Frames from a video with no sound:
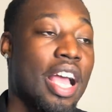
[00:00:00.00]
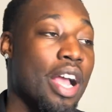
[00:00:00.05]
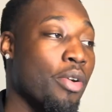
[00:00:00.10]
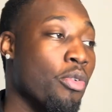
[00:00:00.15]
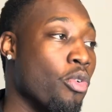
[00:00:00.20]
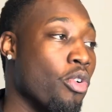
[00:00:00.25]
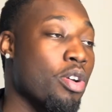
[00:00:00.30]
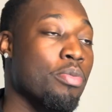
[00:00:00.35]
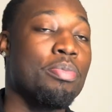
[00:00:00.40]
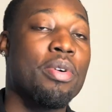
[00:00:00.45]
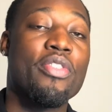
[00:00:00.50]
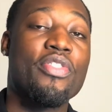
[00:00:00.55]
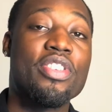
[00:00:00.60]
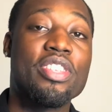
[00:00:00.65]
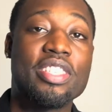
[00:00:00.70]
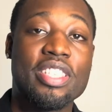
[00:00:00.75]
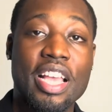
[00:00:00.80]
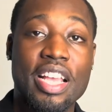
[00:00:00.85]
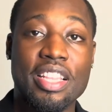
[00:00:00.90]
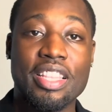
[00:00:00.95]
Warren Buffett
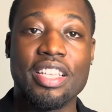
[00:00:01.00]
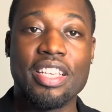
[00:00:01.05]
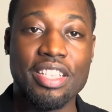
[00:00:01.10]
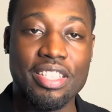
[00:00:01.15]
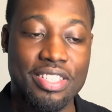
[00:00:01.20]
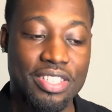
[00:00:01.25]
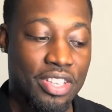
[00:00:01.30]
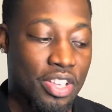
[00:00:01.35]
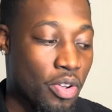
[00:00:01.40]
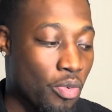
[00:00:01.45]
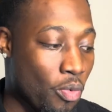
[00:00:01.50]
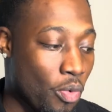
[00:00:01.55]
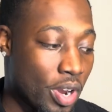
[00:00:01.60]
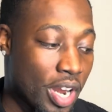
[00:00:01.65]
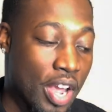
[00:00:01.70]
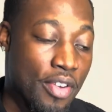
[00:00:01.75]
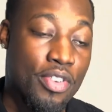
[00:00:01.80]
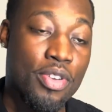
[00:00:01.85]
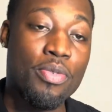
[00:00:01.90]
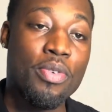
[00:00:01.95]
said this: when
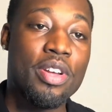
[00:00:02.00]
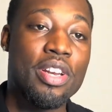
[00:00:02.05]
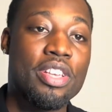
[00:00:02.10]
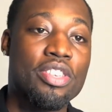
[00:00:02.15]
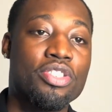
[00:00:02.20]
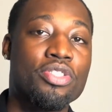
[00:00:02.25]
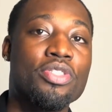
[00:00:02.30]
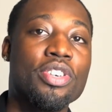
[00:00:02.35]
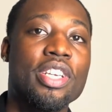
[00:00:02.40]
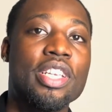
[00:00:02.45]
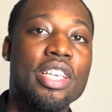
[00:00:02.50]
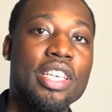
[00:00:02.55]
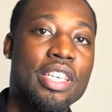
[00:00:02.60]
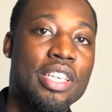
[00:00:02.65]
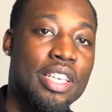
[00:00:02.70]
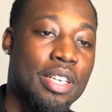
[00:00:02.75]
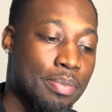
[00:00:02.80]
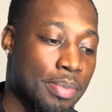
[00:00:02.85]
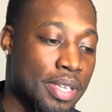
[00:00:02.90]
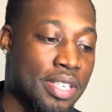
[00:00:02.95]
everyone is greedy,
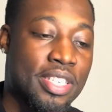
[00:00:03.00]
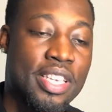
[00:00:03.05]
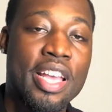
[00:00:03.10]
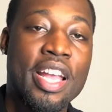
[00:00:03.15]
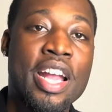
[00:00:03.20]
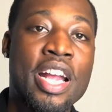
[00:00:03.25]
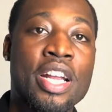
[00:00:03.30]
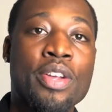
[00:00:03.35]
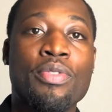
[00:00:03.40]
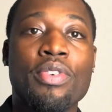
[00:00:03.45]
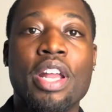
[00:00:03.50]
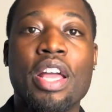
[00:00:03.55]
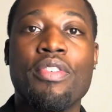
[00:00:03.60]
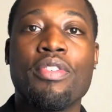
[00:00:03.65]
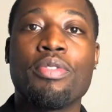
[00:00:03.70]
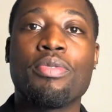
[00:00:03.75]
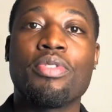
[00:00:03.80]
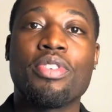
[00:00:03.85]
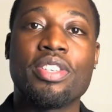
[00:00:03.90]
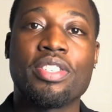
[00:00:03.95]
be scared, and when
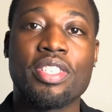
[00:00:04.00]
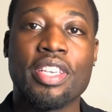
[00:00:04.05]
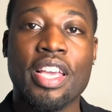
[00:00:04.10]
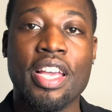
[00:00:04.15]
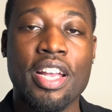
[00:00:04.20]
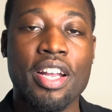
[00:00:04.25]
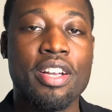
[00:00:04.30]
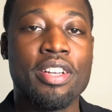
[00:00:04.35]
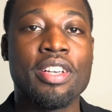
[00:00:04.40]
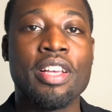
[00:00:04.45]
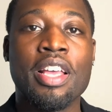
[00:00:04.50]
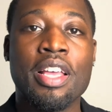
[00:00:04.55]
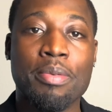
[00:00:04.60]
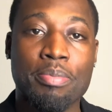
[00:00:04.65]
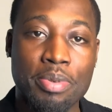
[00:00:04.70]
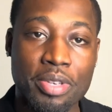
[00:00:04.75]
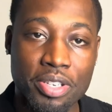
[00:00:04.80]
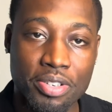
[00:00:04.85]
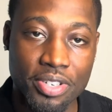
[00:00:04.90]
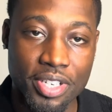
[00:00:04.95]
everyone is scared,
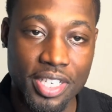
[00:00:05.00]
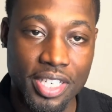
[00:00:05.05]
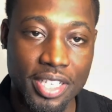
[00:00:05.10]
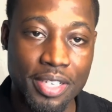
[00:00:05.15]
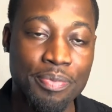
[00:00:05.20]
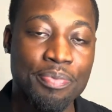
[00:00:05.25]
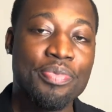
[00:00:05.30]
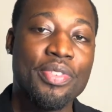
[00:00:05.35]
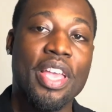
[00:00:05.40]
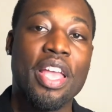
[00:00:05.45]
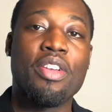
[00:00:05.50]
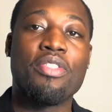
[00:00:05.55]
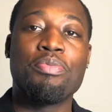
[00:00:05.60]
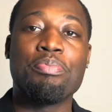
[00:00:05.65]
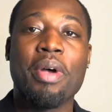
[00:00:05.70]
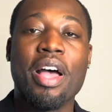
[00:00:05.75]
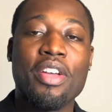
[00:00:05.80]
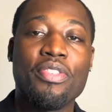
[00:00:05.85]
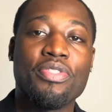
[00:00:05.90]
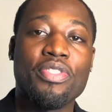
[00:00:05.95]
be greedy. And
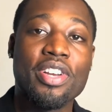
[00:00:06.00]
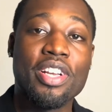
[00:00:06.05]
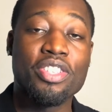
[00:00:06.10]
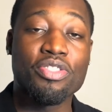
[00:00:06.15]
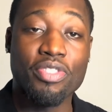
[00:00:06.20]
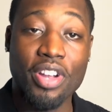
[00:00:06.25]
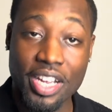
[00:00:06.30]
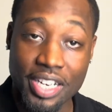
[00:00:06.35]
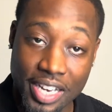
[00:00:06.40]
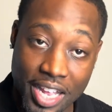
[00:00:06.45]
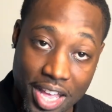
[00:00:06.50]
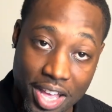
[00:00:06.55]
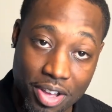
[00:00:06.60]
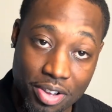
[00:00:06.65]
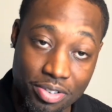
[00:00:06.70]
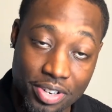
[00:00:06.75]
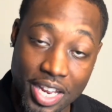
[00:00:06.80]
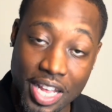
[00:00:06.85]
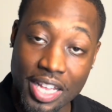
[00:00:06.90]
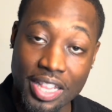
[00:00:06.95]
my friends, right
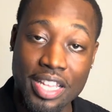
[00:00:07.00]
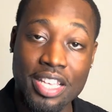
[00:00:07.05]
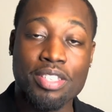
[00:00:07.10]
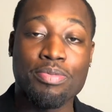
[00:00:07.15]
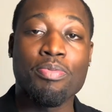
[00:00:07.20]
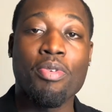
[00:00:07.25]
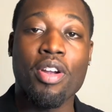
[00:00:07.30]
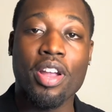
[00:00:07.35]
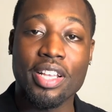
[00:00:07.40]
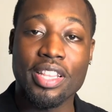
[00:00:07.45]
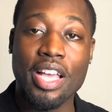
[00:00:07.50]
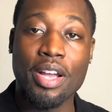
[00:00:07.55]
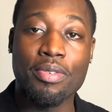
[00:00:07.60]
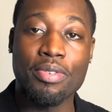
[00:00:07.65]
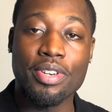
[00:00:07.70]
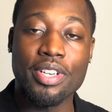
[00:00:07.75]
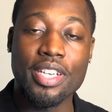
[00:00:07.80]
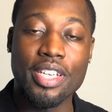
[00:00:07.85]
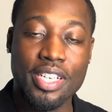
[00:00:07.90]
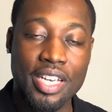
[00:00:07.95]
now, in this market that
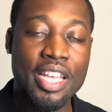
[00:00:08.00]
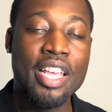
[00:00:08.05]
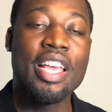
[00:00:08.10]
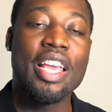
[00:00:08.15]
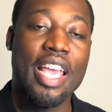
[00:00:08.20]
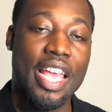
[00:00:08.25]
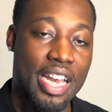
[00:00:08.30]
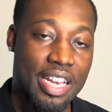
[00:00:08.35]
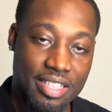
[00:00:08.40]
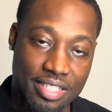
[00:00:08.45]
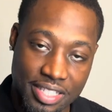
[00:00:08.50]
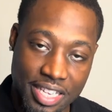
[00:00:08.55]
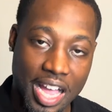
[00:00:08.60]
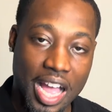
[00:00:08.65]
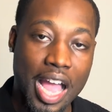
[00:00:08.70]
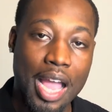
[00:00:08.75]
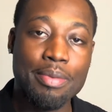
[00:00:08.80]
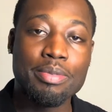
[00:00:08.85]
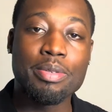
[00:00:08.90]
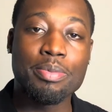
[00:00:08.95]
we're in, it is
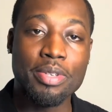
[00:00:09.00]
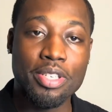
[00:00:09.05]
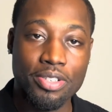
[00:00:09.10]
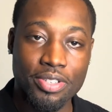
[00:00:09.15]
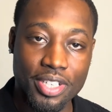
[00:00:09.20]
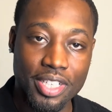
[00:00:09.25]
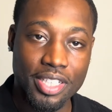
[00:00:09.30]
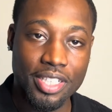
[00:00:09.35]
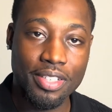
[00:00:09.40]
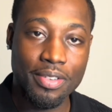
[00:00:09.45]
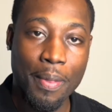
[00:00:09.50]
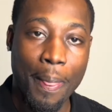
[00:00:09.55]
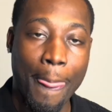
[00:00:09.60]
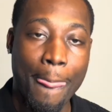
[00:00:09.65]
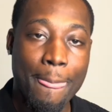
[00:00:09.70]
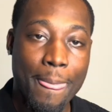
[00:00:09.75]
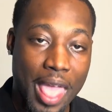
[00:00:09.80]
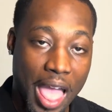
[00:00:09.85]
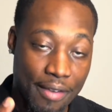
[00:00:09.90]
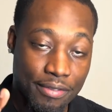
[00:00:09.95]
time to be greedy.
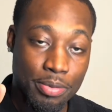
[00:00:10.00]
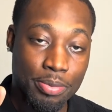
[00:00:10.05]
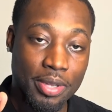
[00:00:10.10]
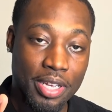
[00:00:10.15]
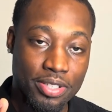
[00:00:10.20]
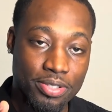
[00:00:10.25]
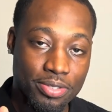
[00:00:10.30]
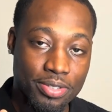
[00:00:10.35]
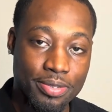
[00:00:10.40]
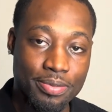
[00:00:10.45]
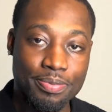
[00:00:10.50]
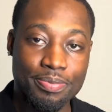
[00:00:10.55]
Have a blessed one.